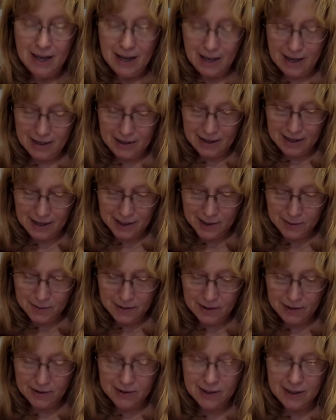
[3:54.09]
And the next
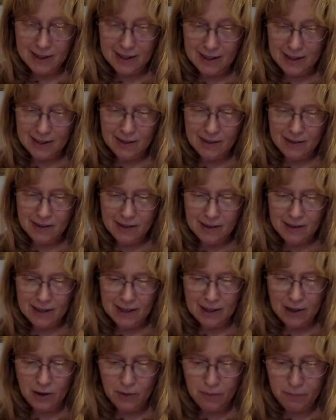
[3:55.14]
one looks like
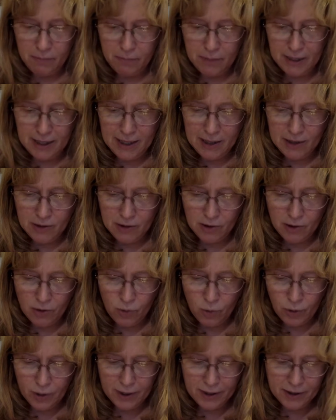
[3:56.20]
a bee or a
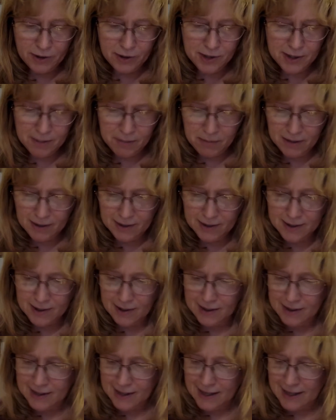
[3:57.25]
hornet or something, so
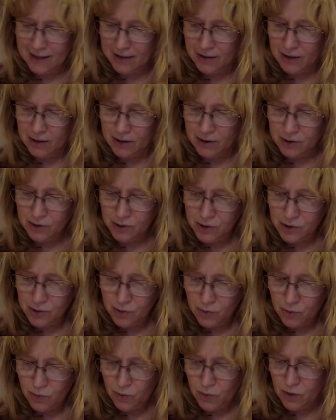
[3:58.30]
let's count those.
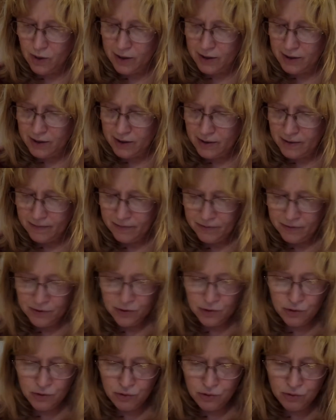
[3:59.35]
1, 2,
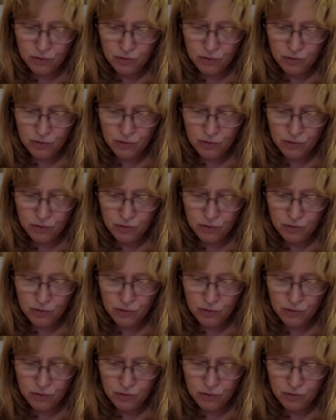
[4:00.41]
3, 4, 5,